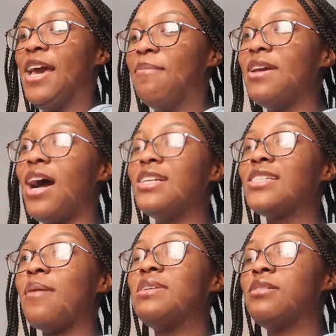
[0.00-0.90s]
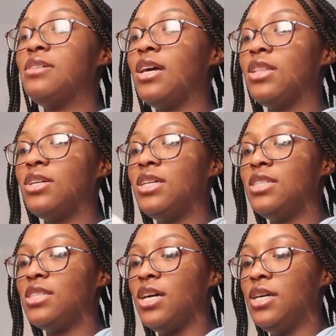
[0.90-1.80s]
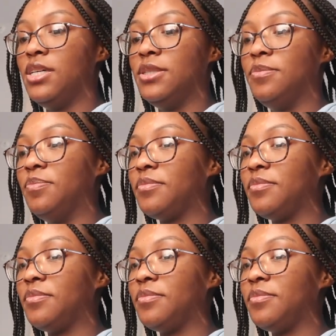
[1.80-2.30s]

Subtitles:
But y'all just got me some Guthrie's, So